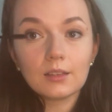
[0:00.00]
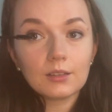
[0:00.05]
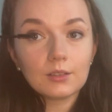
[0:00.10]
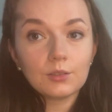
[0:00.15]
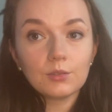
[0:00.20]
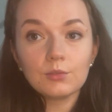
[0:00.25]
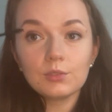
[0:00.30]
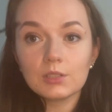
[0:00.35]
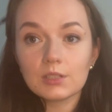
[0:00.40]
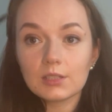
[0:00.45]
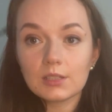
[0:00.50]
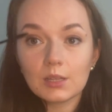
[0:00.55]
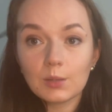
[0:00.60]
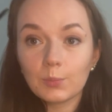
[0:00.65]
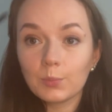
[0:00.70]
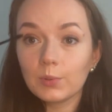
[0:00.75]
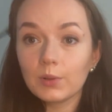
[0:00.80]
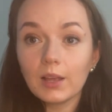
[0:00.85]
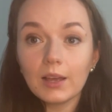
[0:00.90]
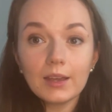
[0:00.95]
you just
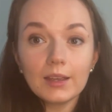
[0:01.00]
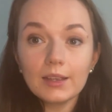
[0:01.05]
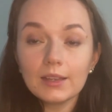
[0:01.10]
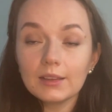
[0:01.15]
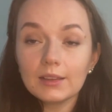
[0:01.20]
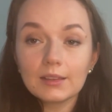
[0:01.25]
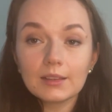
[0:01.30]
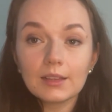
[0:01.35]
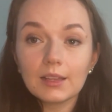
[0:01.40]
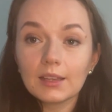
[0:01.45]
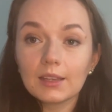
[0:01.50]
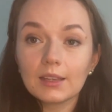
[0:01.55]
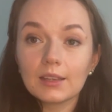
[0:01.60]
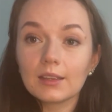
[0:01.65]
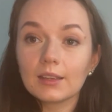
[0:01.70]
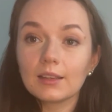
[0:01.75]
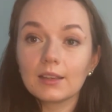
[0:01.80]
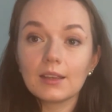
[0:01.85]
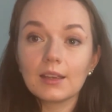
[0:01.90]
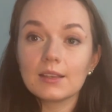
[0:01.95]
apply it
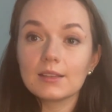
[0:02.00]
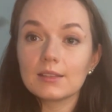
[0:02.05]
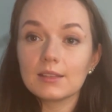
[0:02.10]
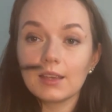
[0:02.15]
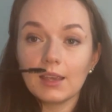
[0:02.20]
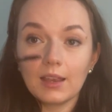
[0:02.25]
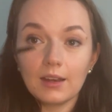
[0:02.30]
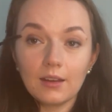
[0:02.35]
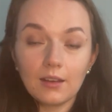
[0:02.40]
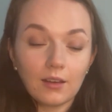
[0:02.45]
like as any